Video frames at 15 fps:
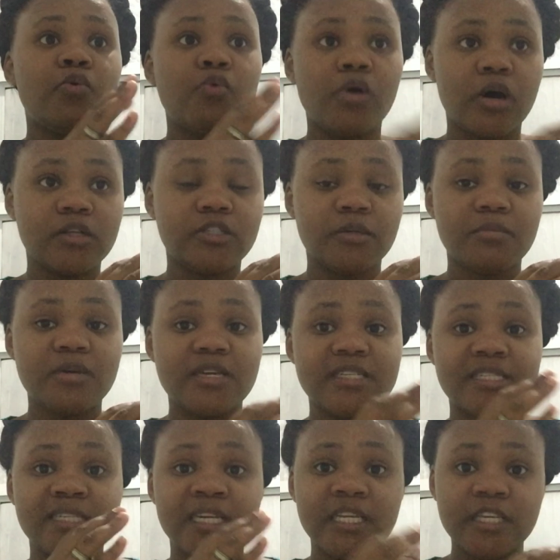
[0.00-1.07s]
water
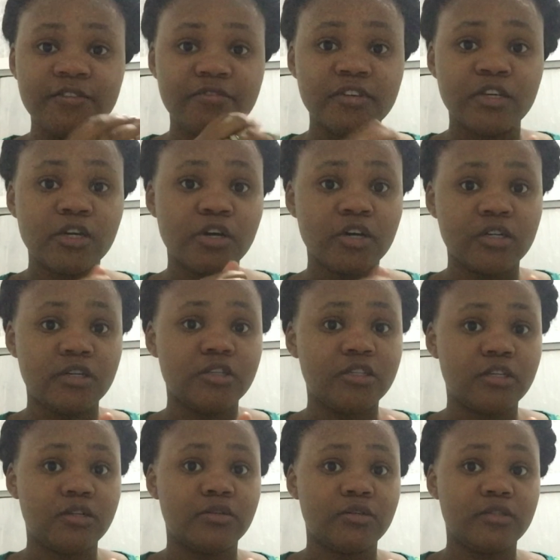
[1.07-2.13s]
based leave-in
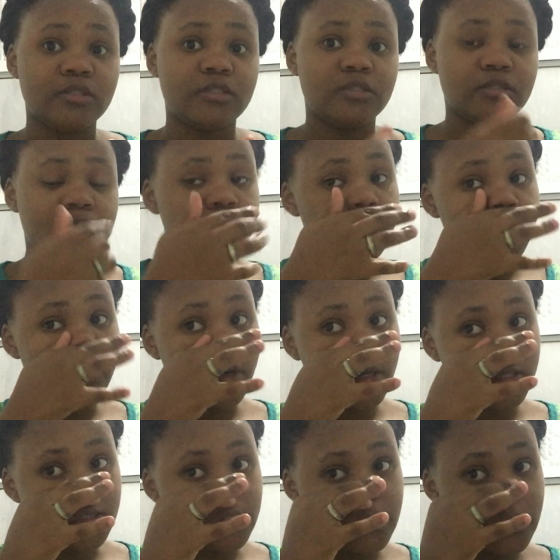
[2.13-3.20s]
conditioners,
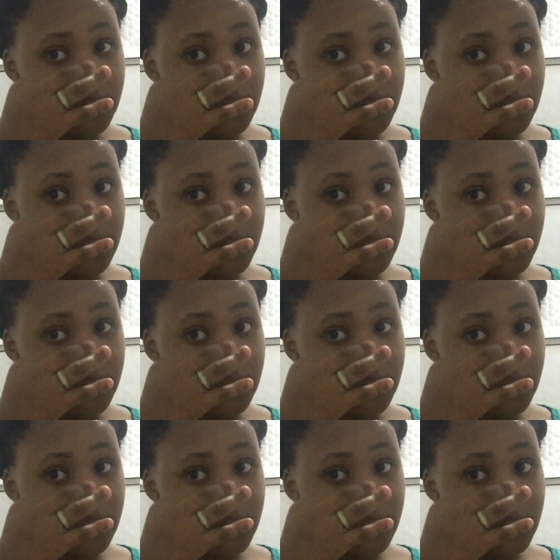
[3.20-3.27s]
right?